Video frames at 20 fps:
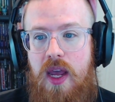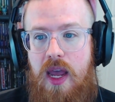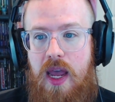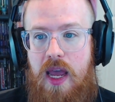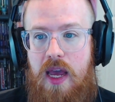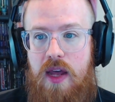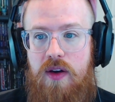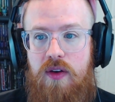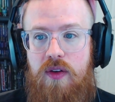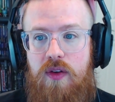
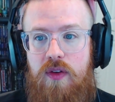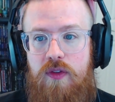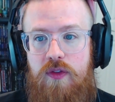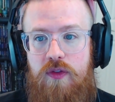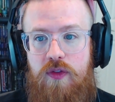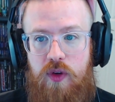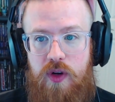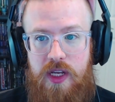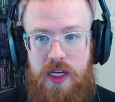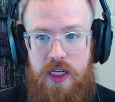And
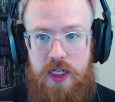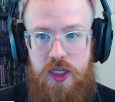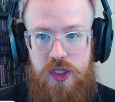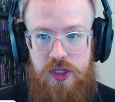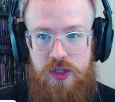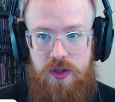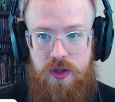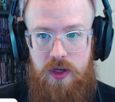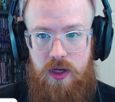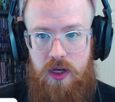for
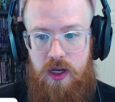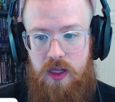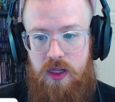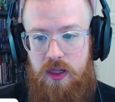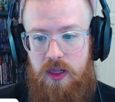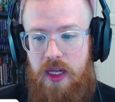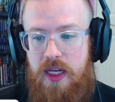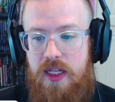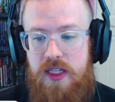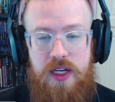each
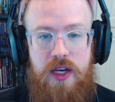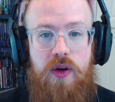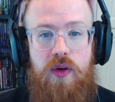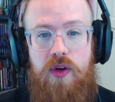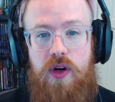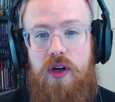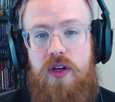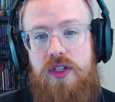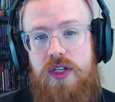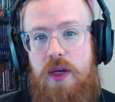light side or
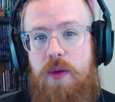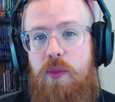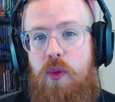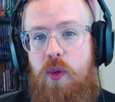dark side